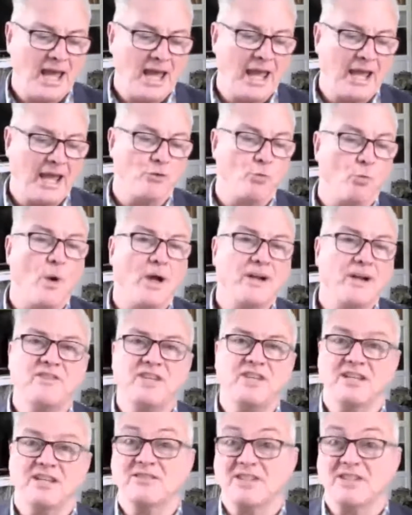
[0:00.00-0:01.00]
And one of
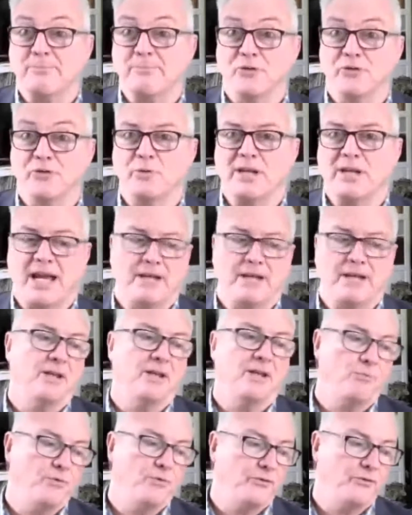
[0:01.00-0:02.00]
the examples we had
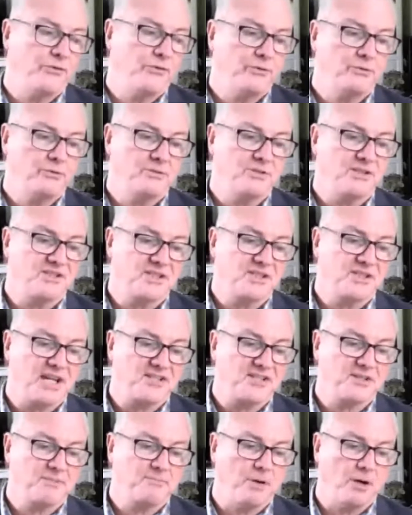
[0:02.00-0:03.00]
that was
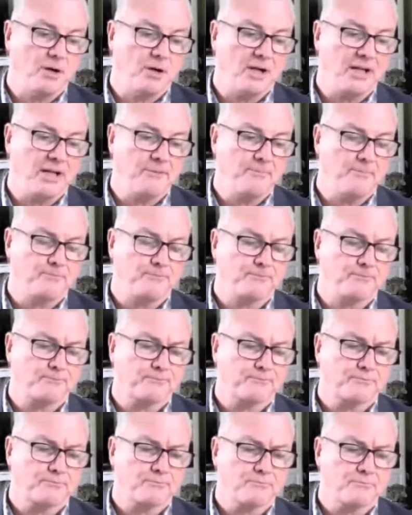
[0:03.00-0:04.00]
discussed by
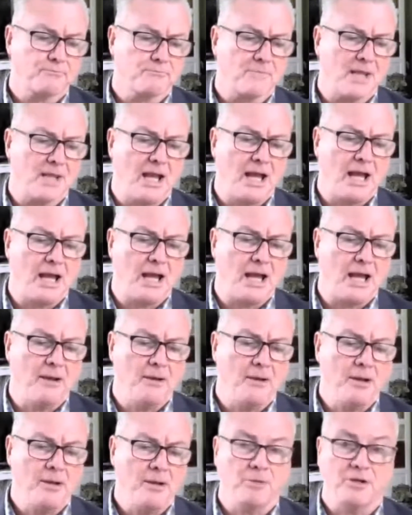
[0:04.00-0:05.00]

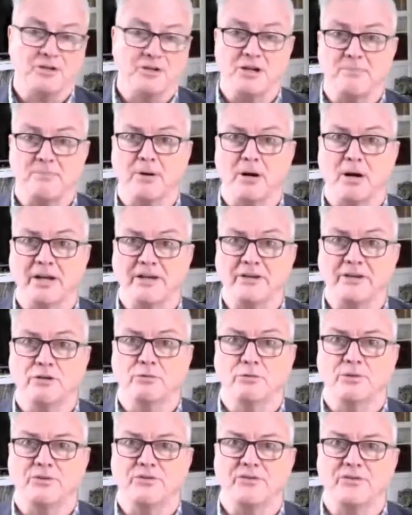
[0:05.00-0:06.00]
Janet Pine,
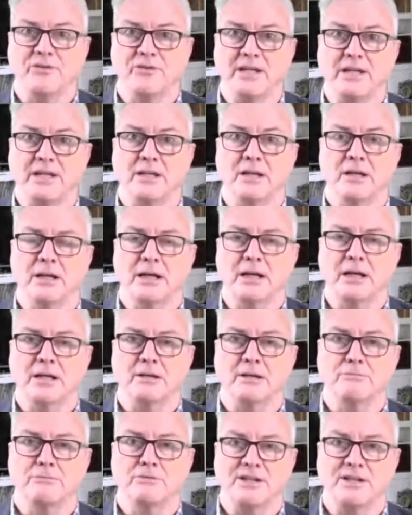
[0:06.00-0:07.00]
who was the
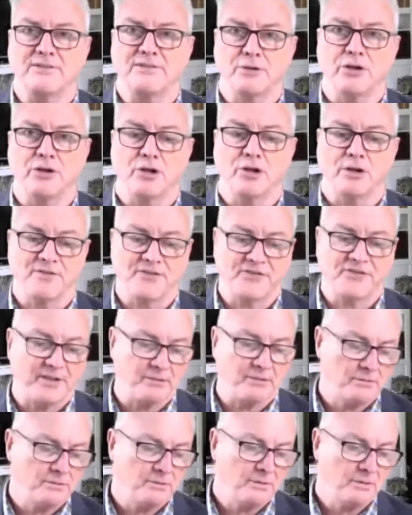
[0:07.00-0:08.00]
chief learning
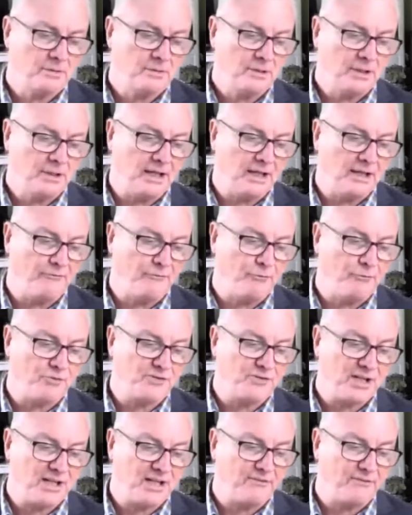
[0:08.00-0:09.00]
for
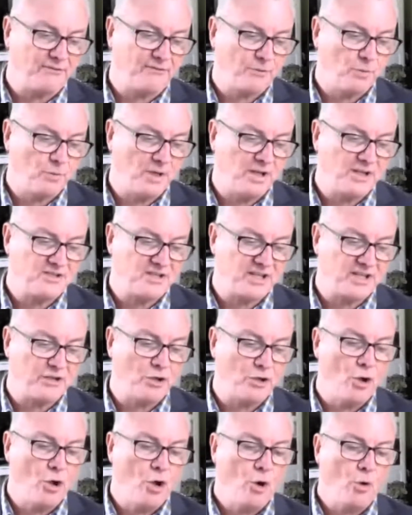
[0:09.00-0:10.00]
TAFE
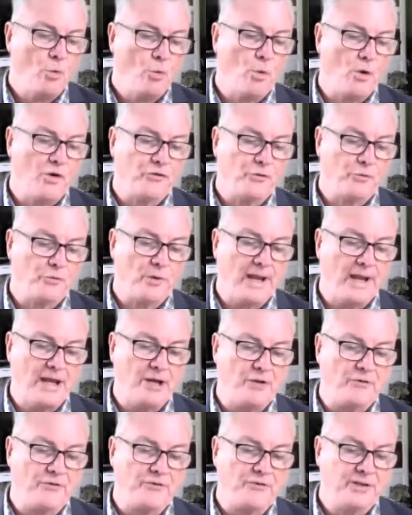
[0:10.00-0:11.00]
Queensland, was
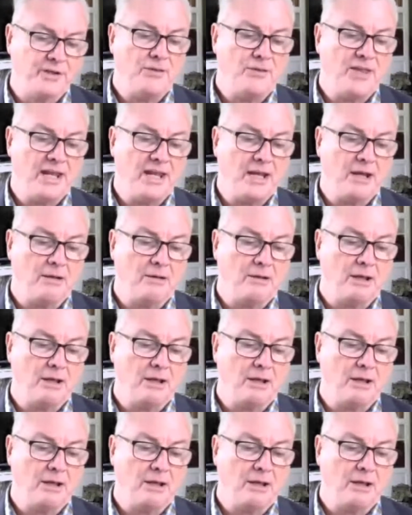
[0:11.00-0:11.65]
around their